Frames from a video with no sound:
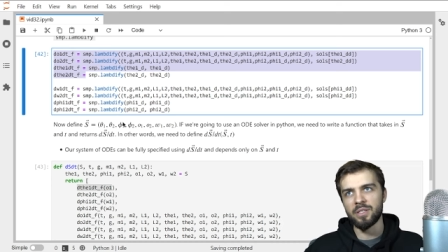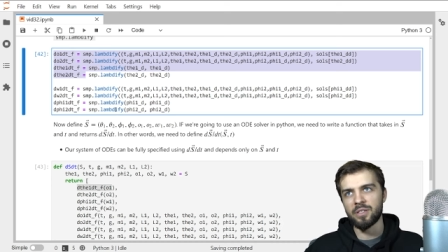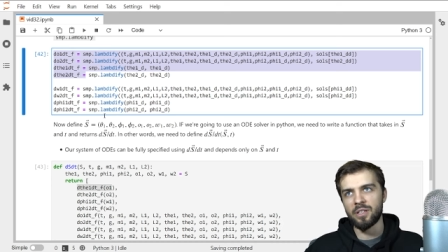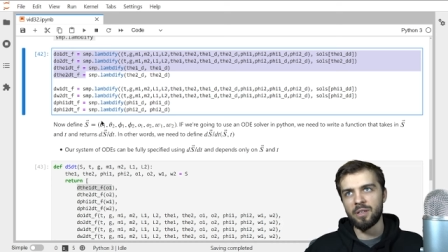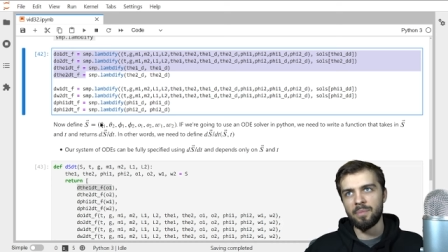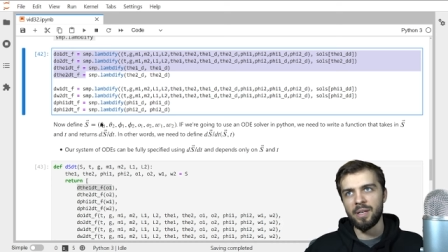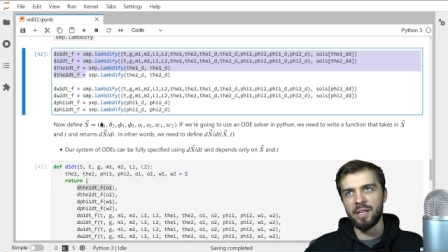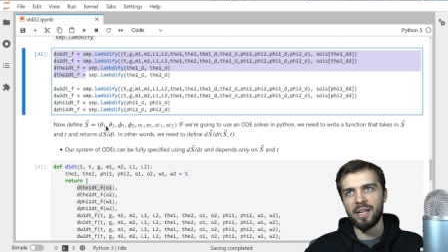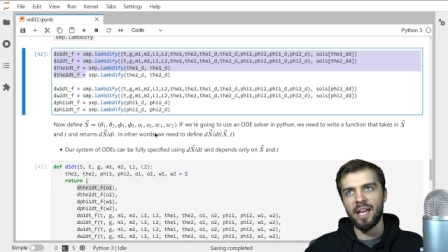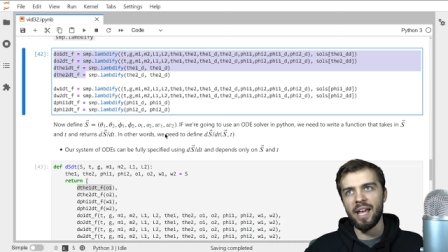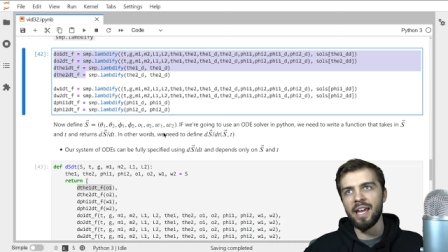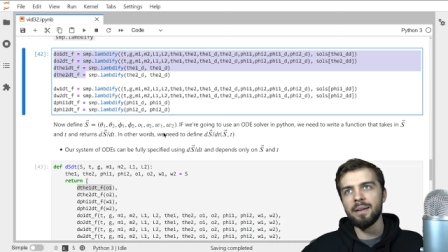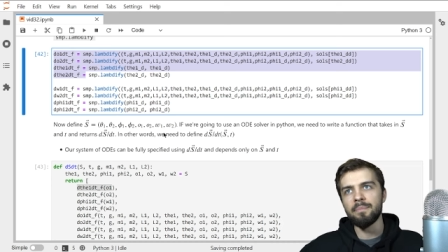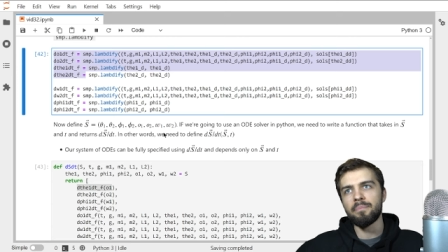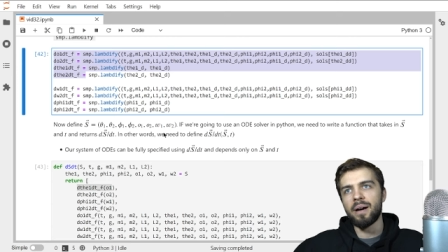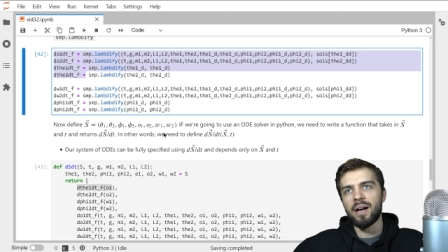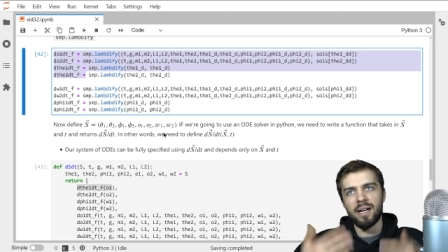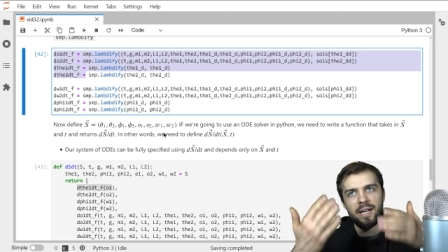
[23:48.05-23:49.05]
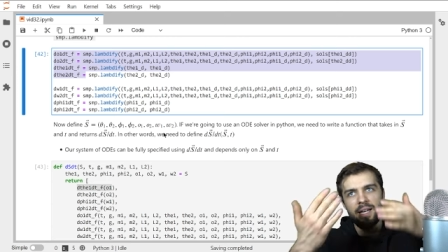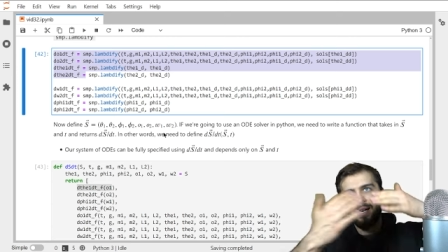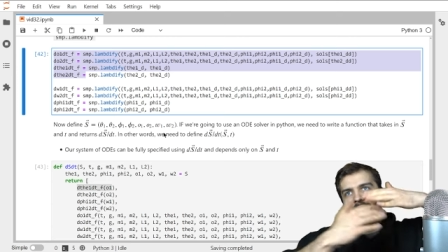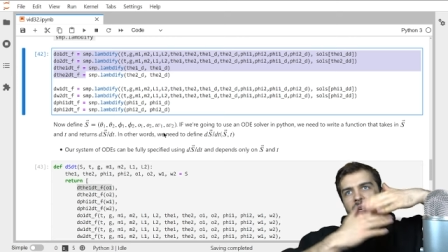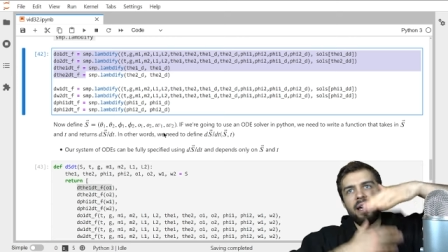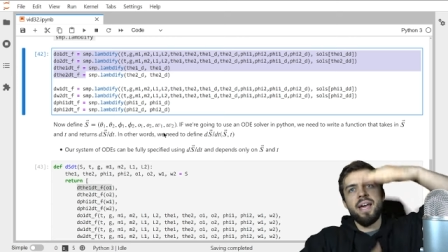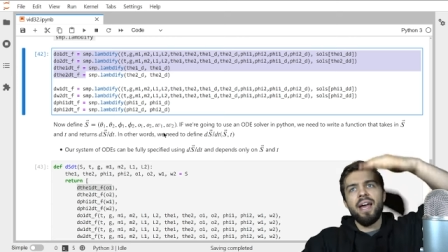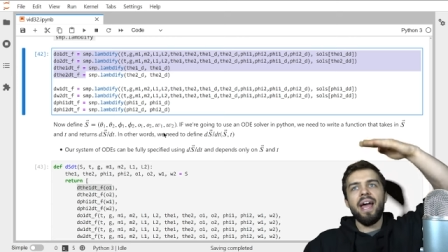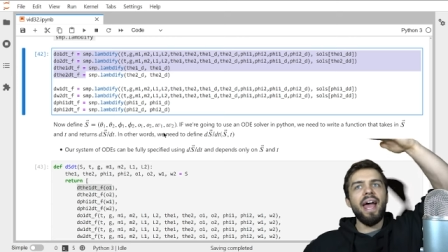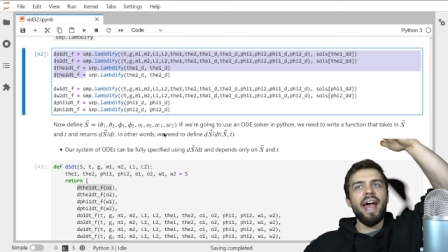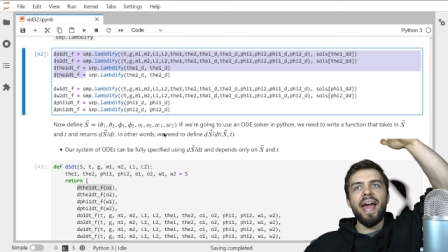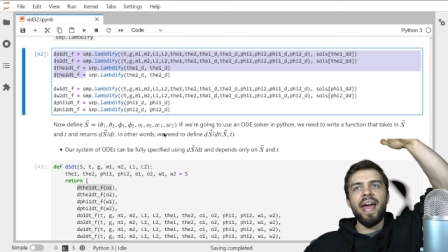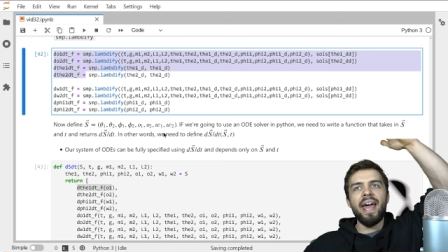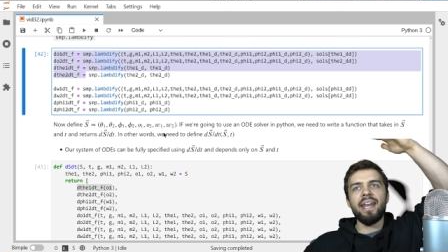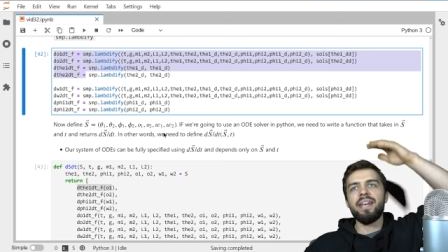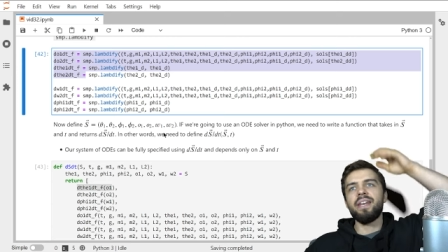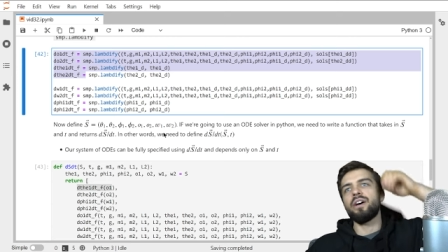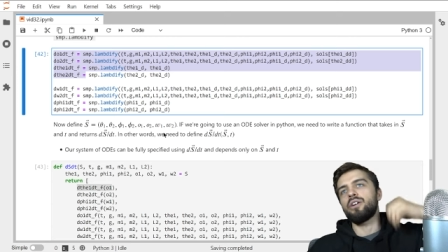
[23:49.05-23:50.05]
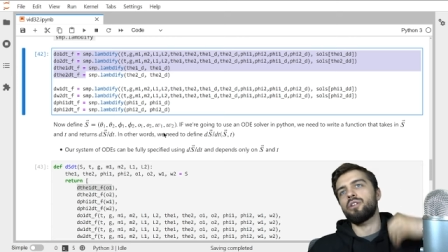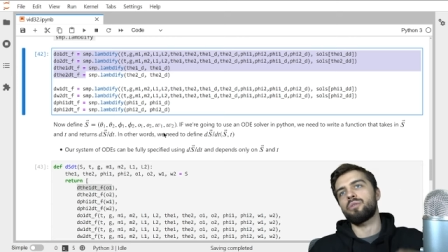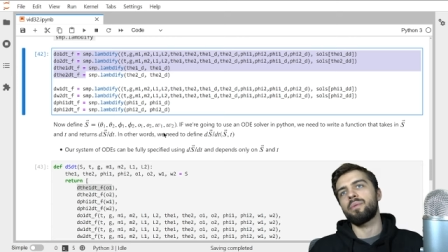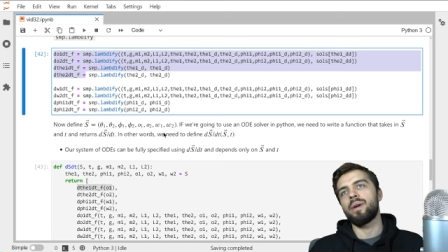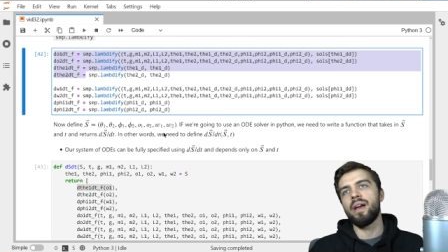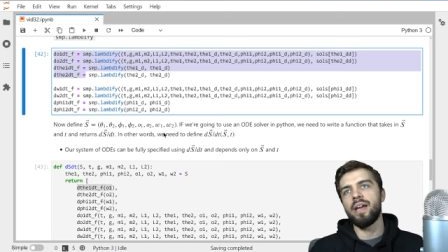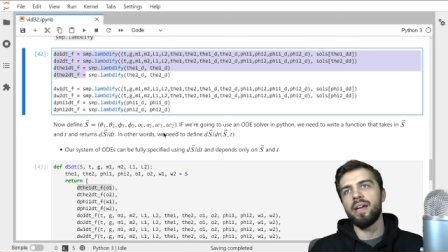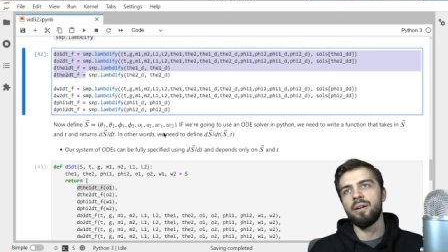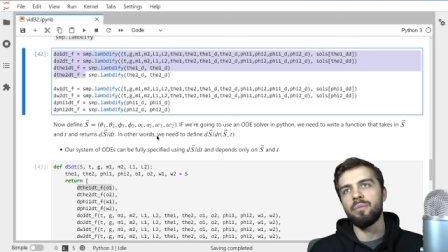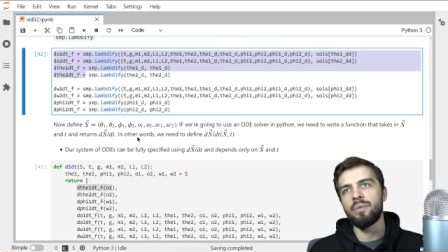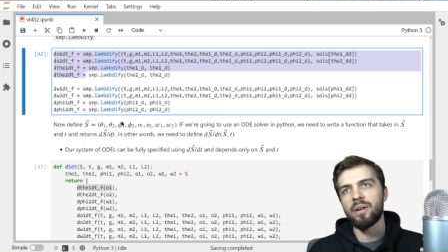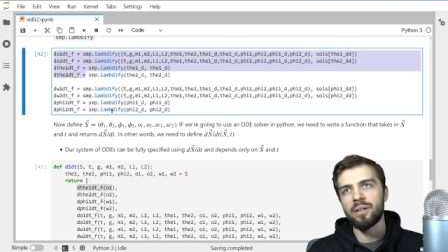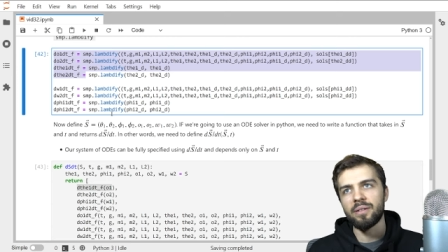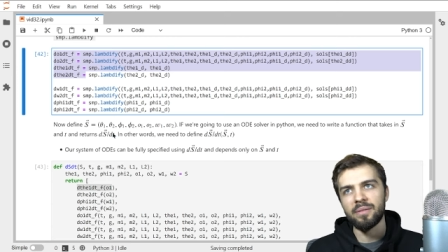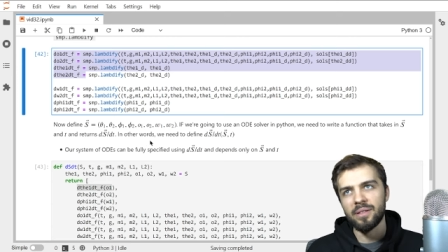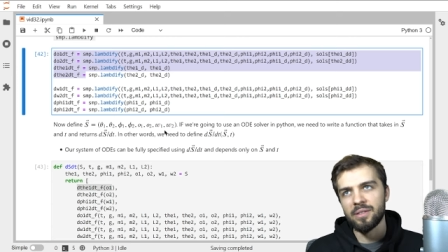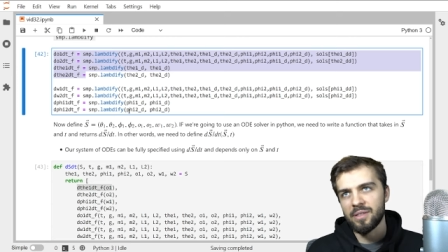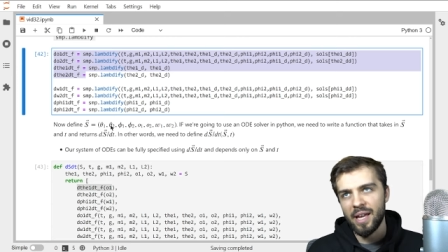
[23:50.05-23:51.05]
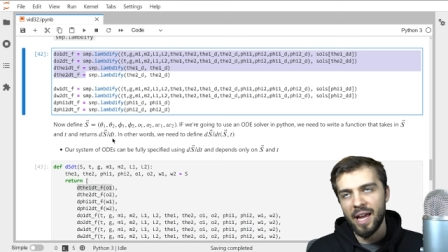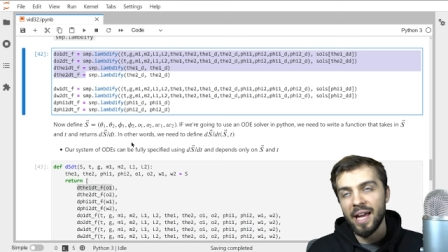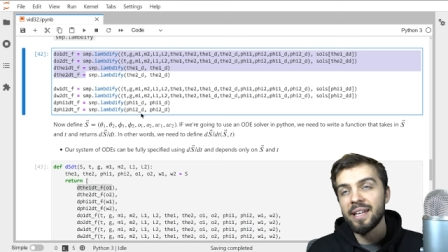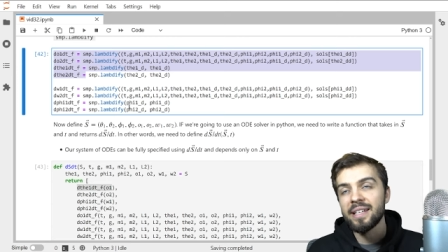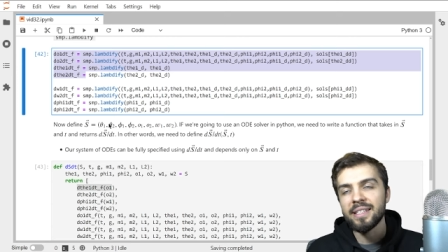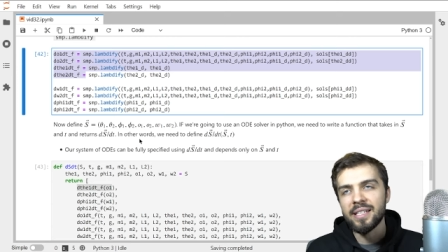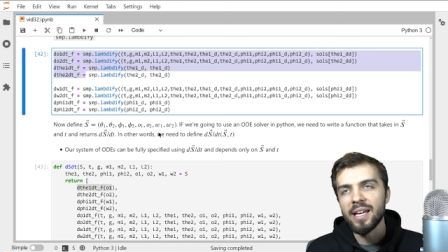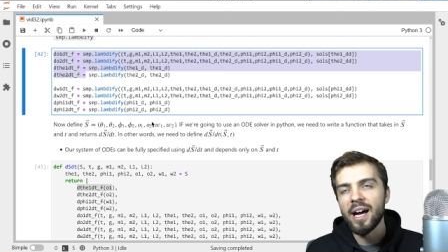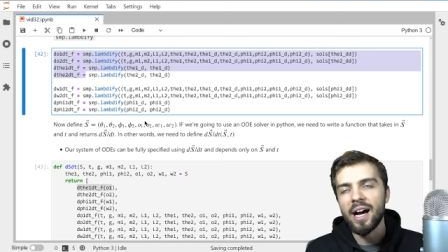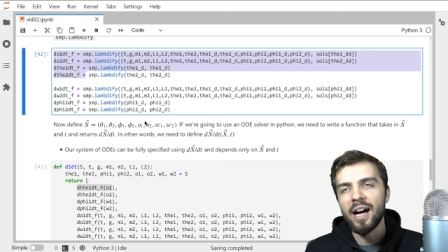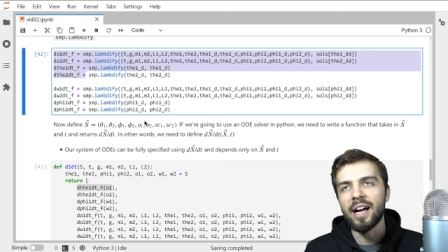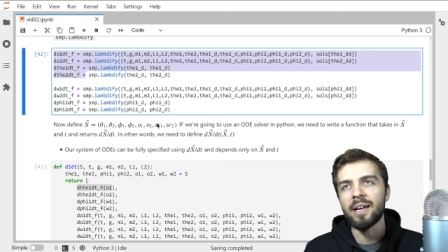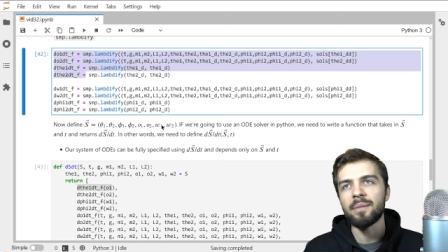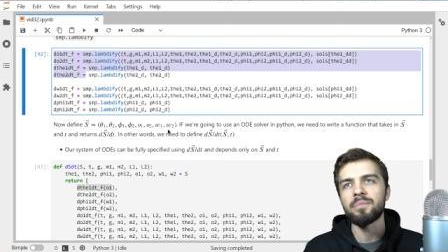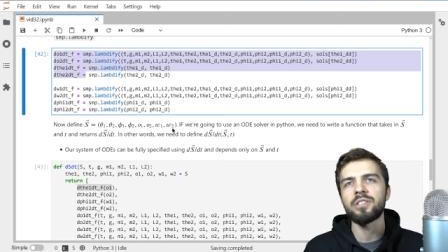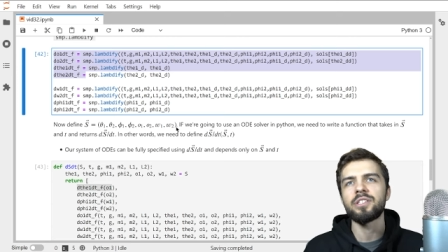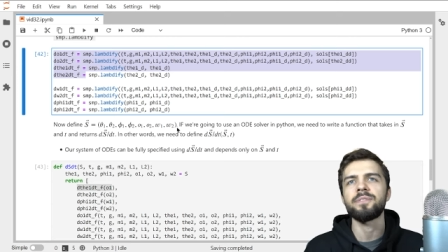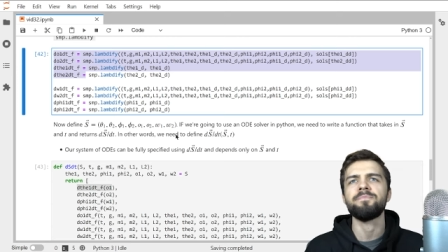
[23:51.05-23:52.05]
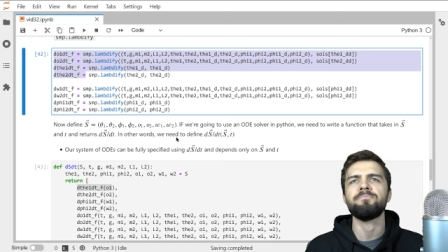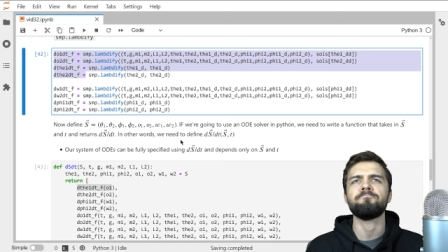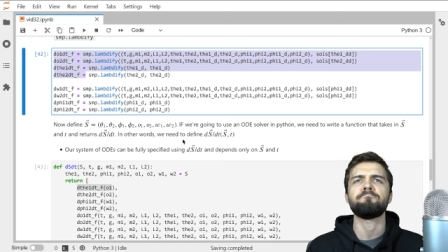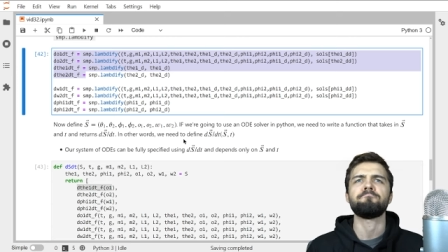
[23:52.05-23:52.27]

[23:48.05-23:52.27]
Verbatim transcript: It's going to be an eight by n array where there's n times.